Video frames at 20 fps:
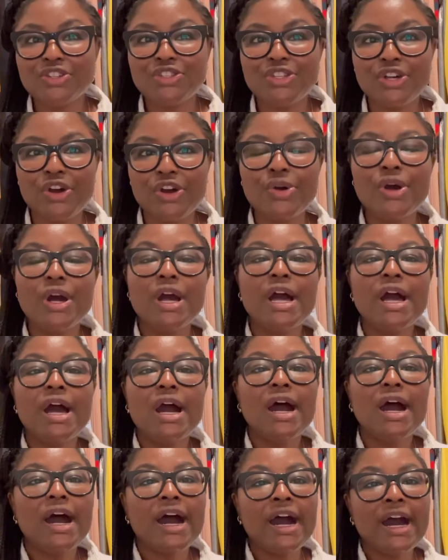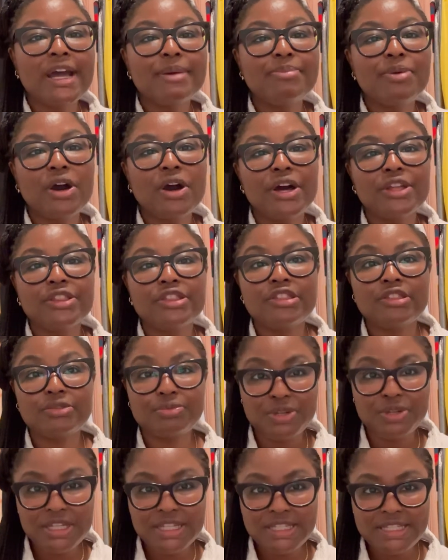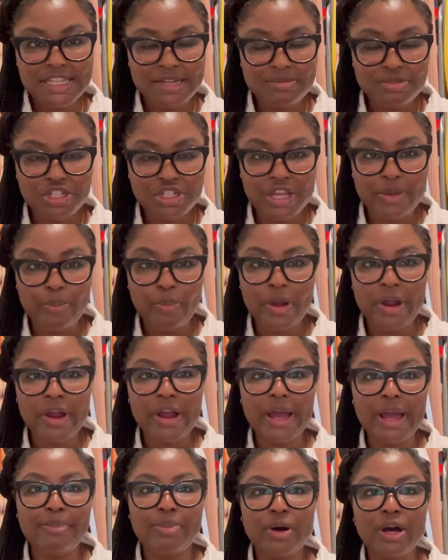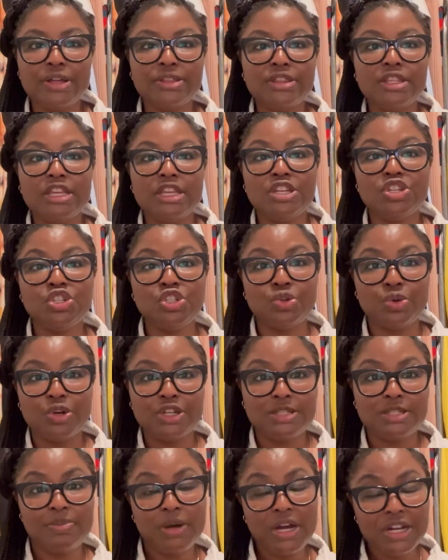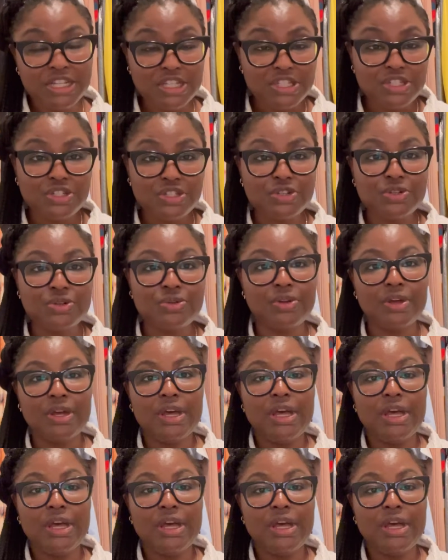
So I bought 3 SKIMS shapewear. I bought the shorts bodysuit,